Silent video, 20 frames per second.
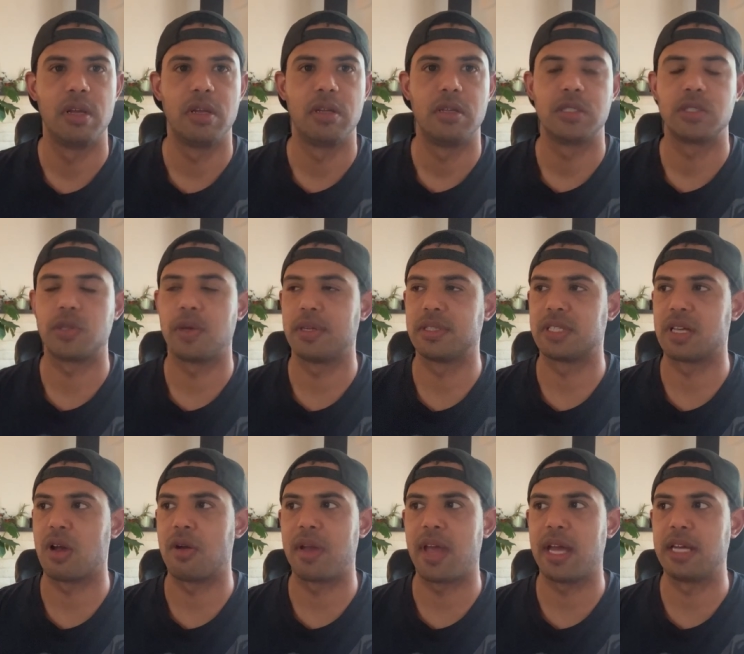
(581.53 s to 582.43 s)
So I was
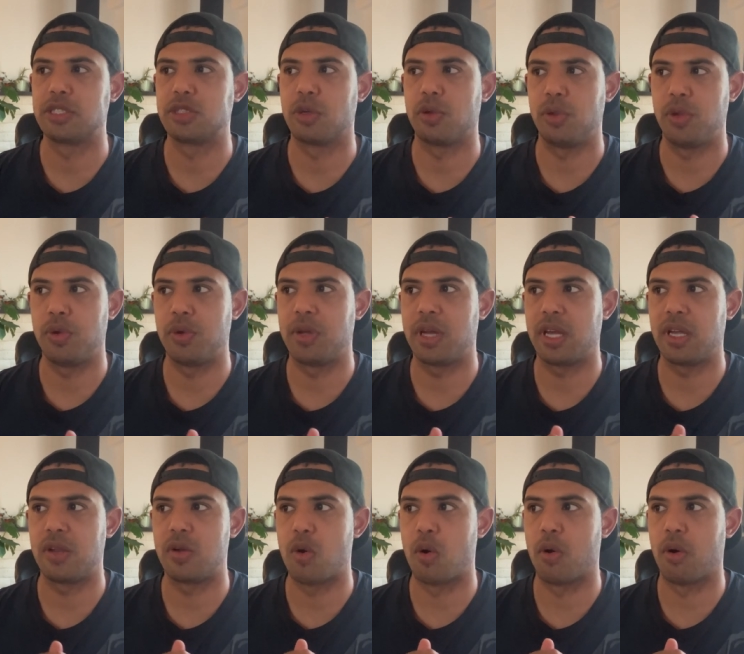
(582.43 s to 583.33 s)
like, okay, so you get
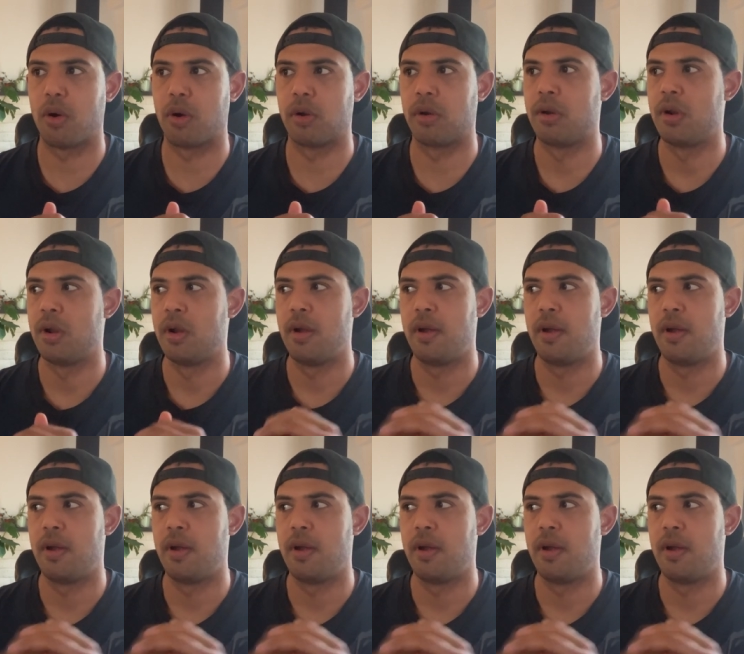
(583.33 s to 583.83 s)
your